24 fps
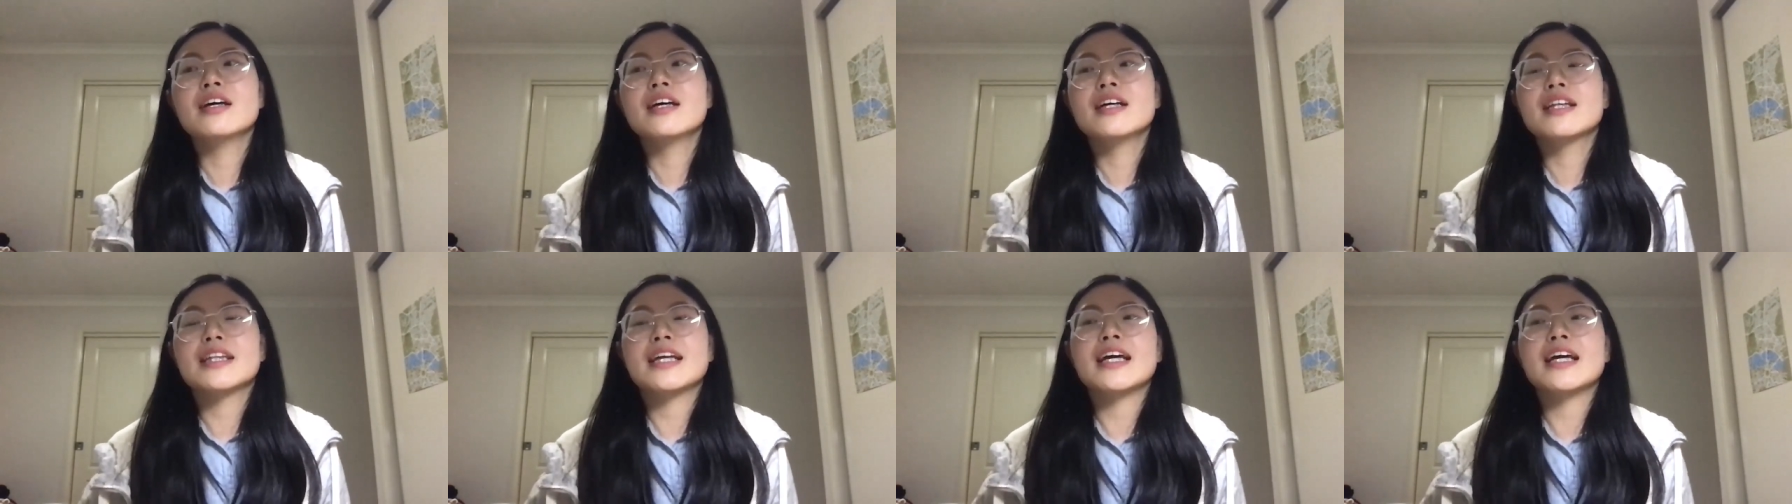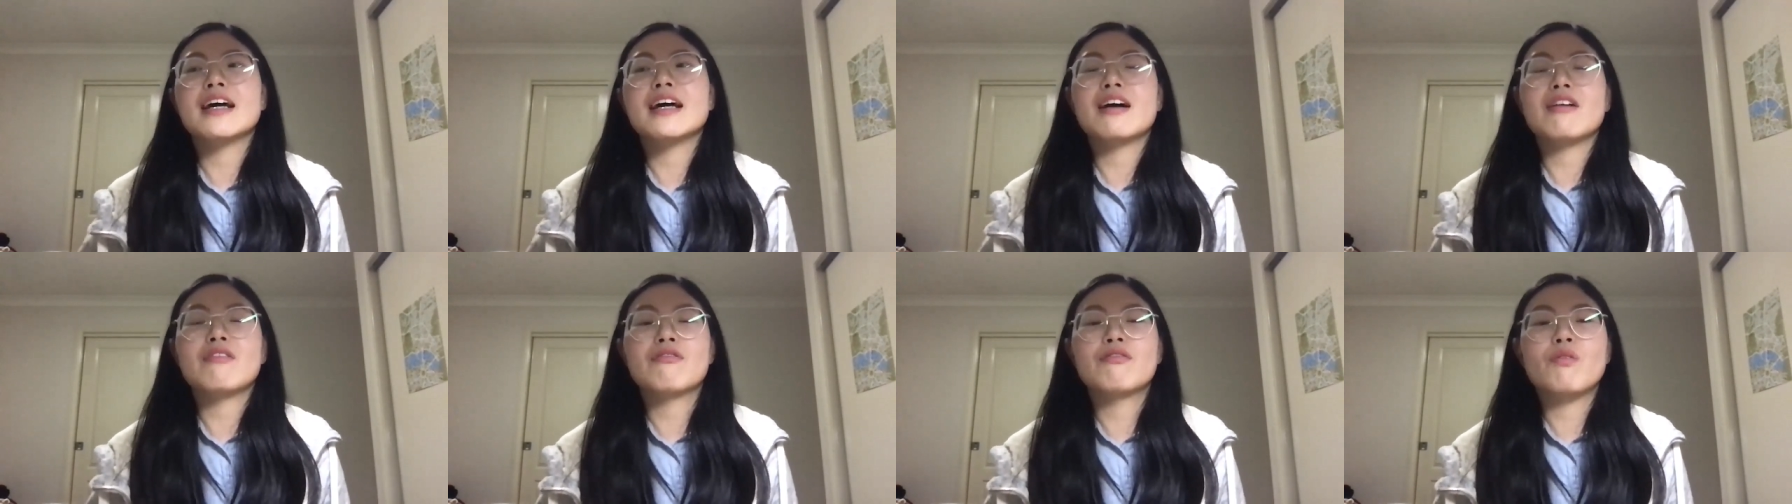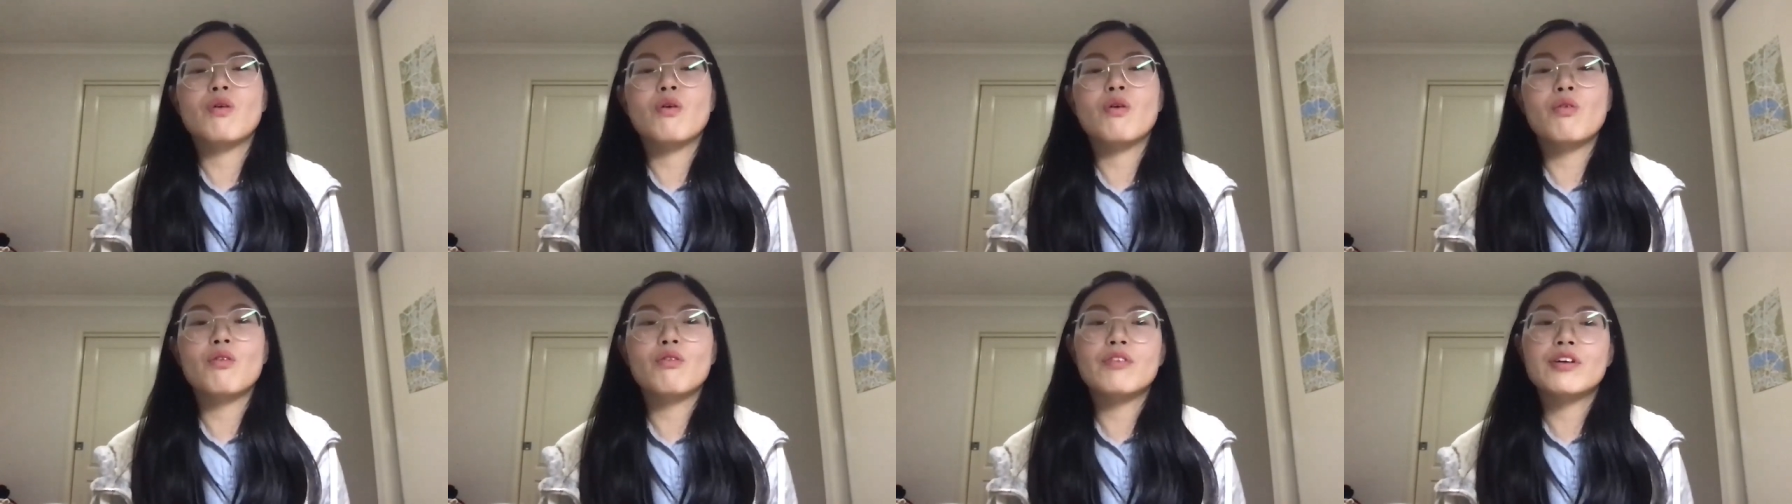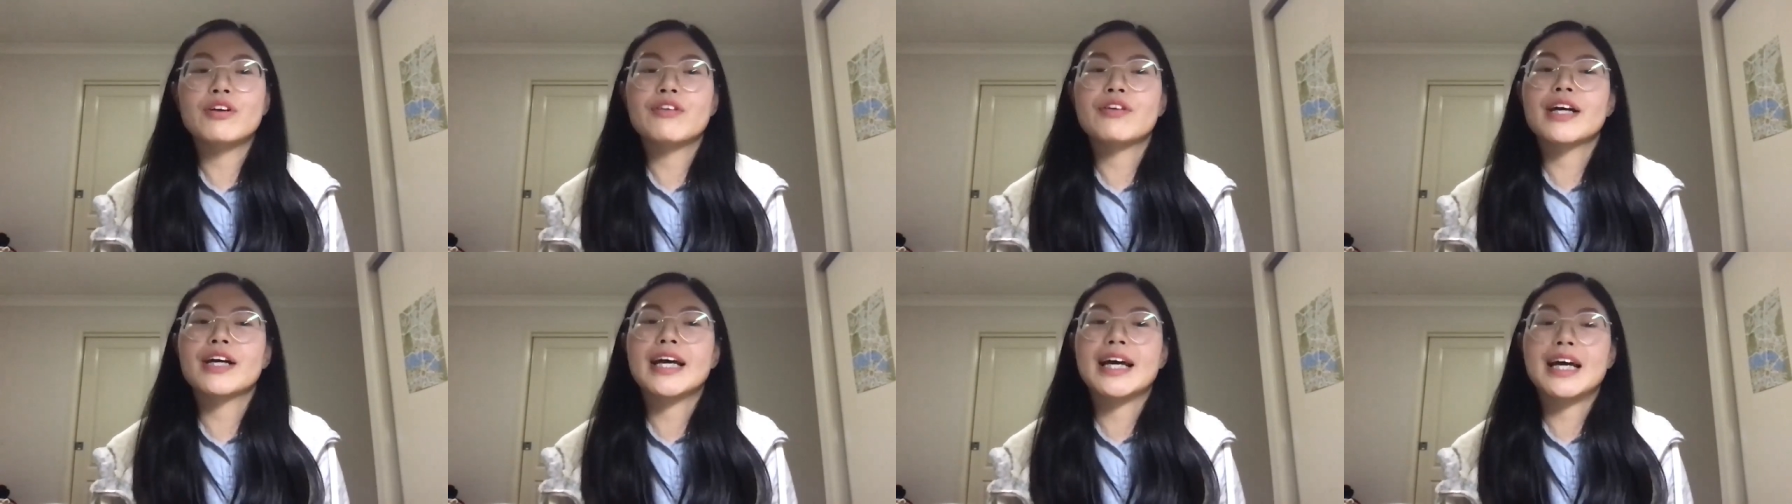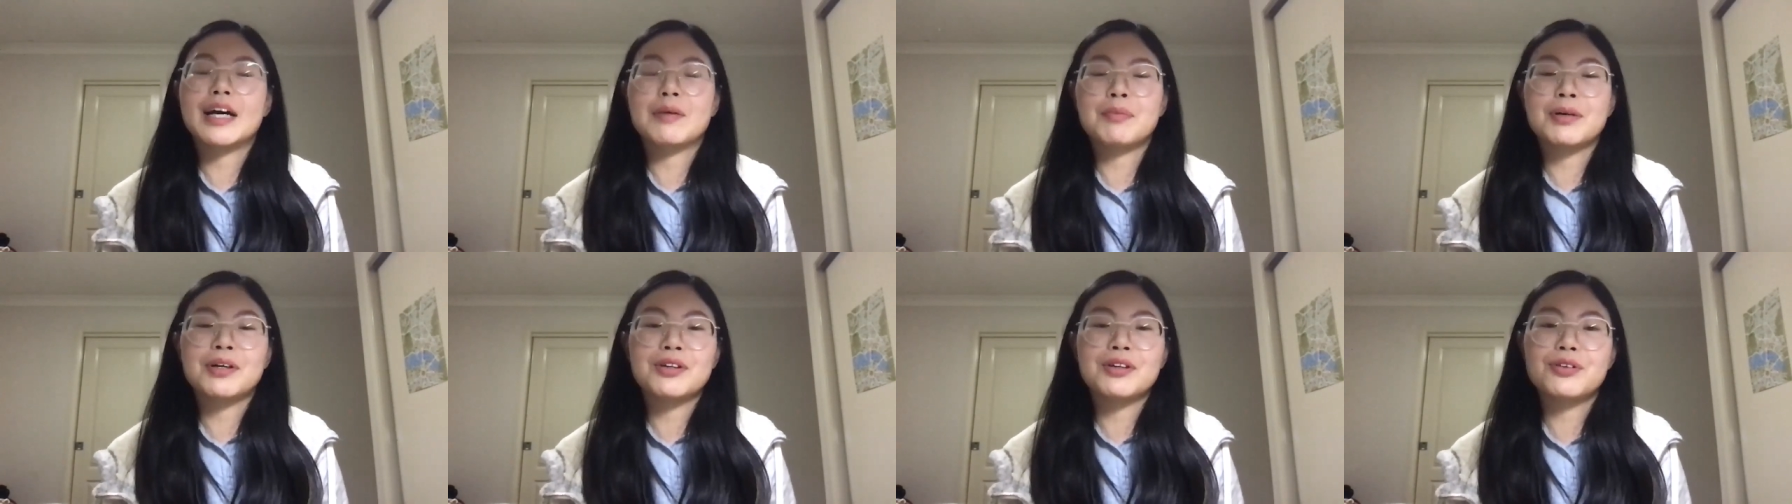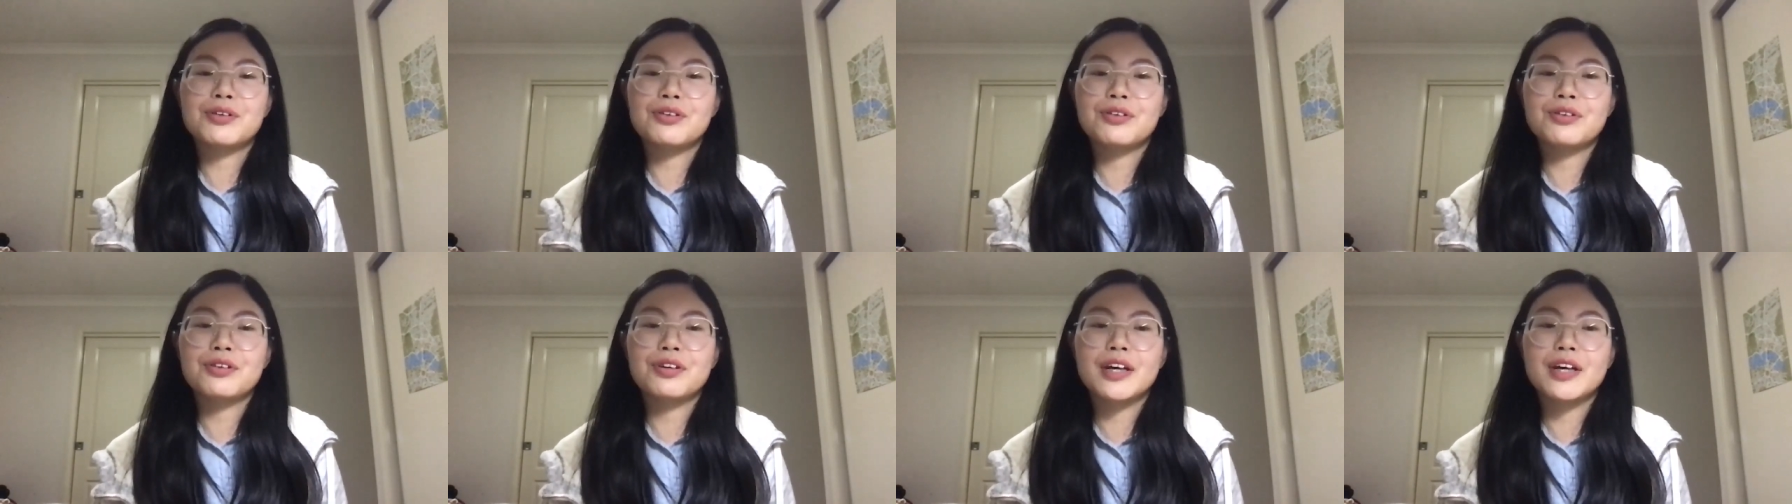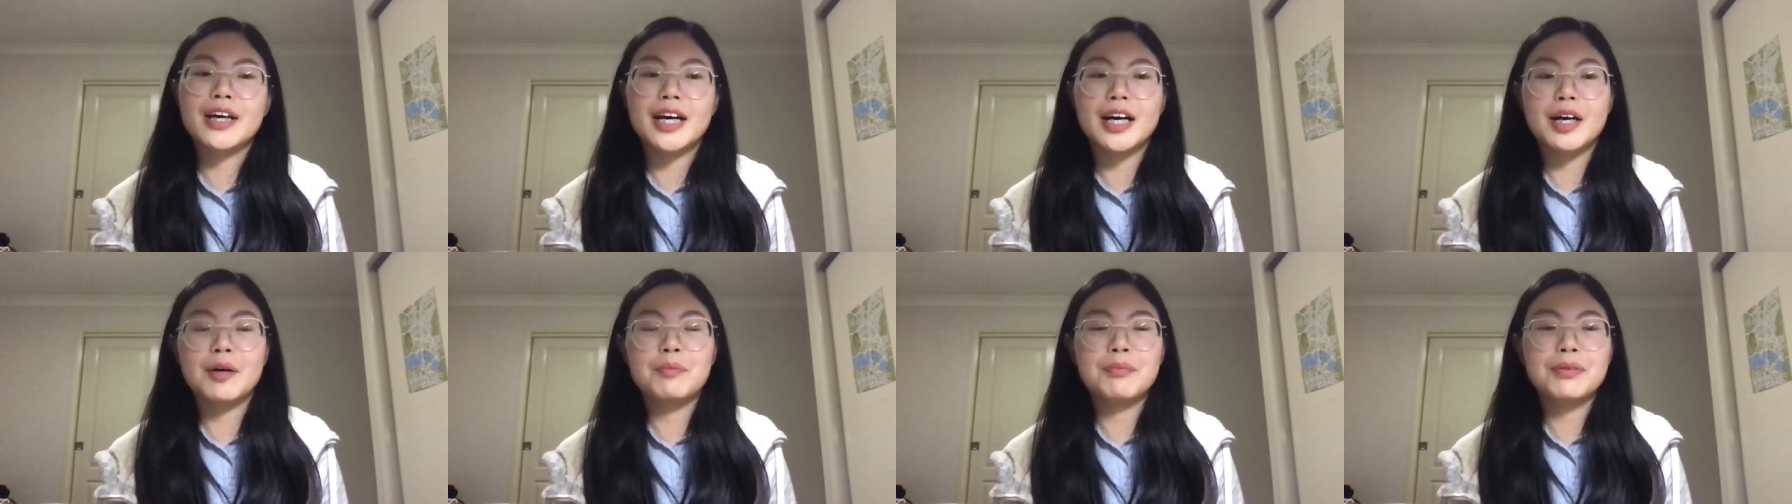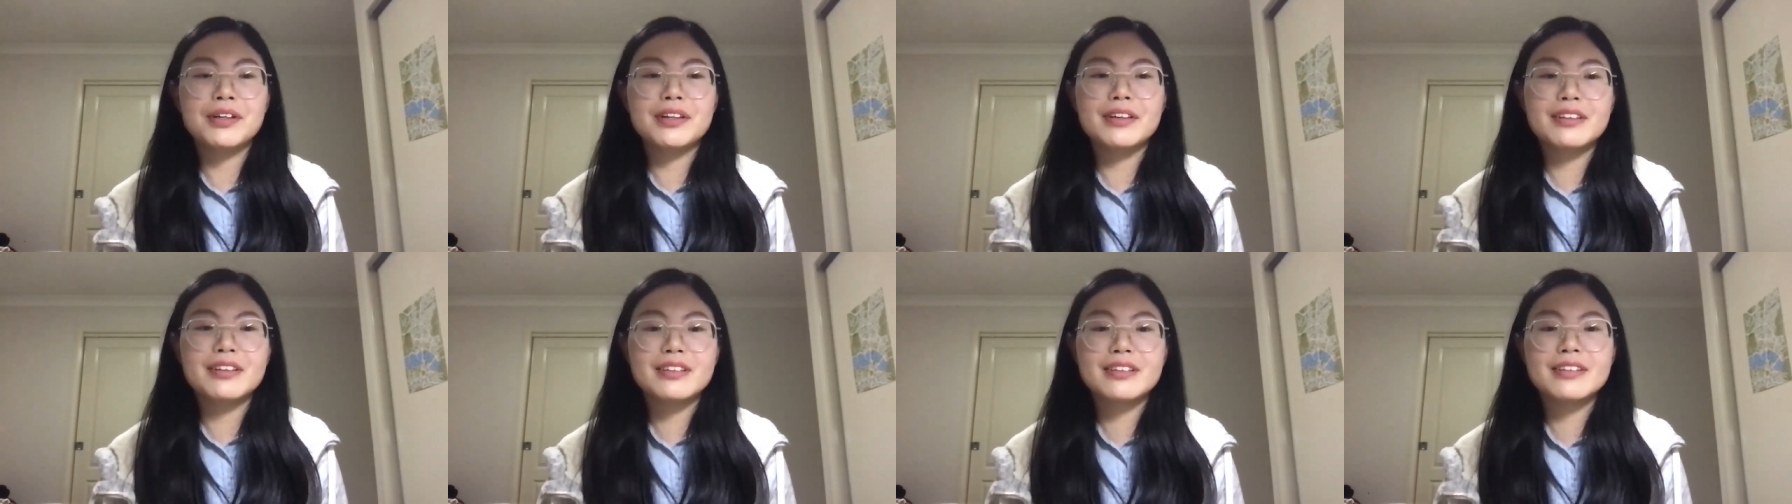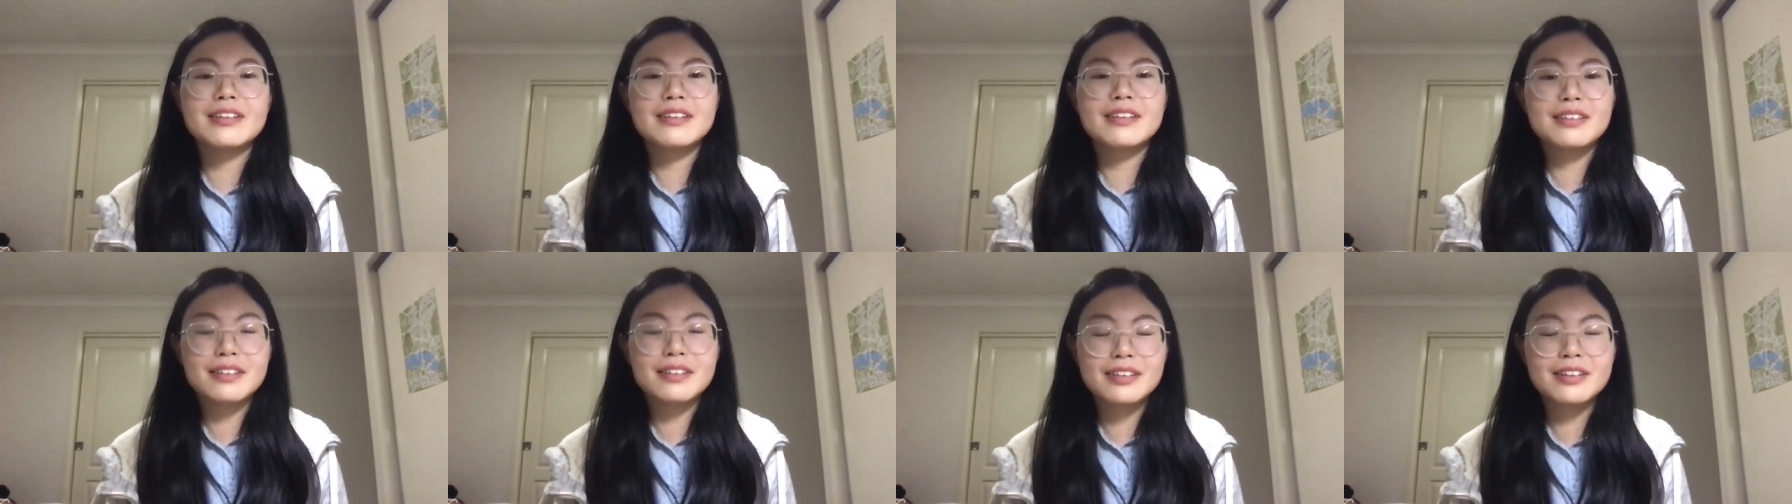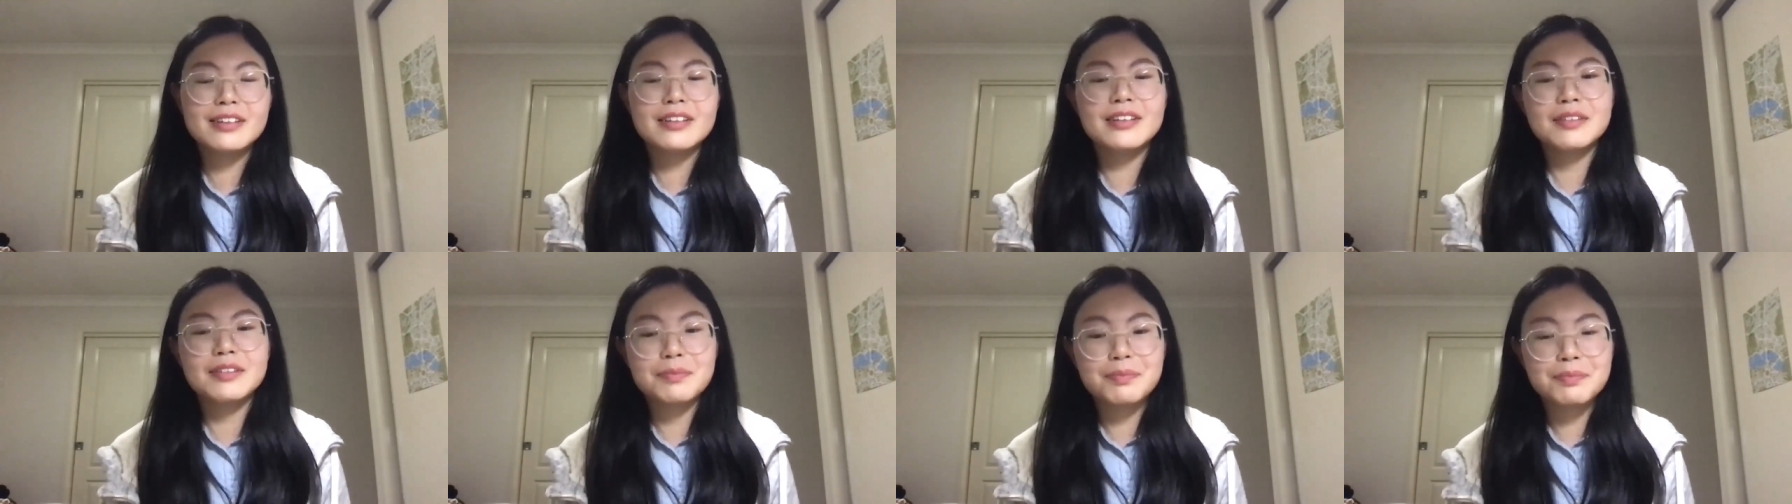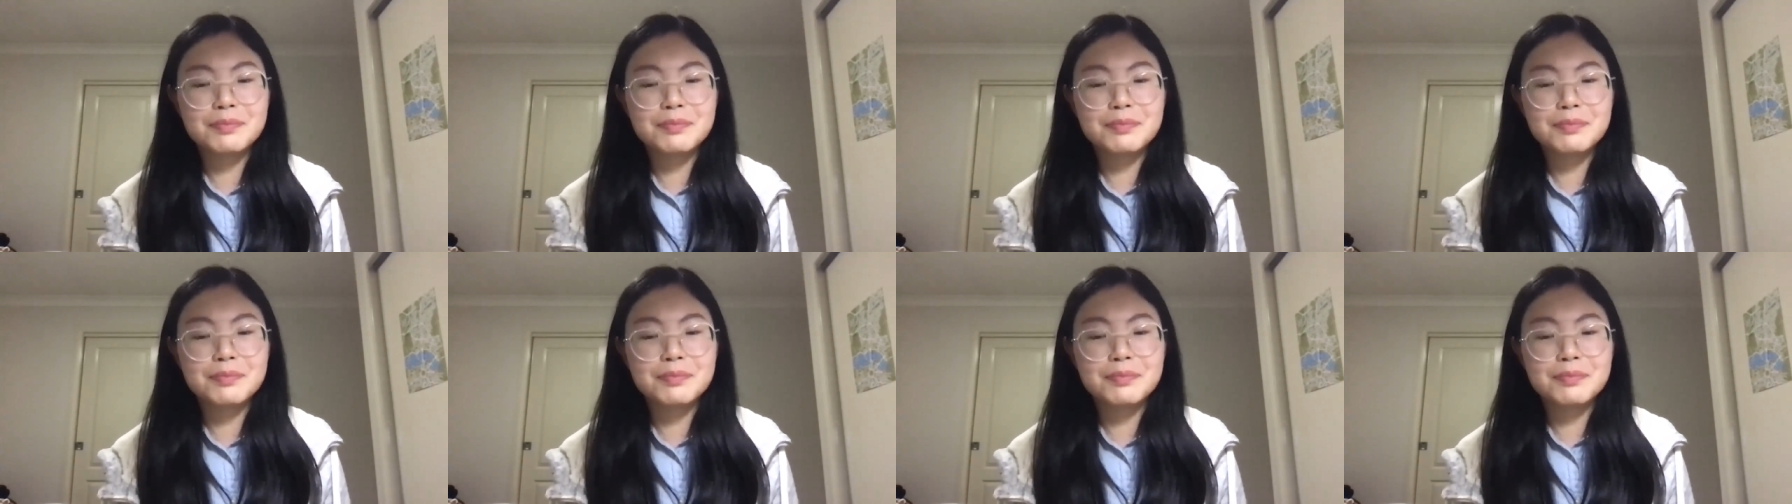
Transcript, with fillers: they are all very happy to help us. Yeah.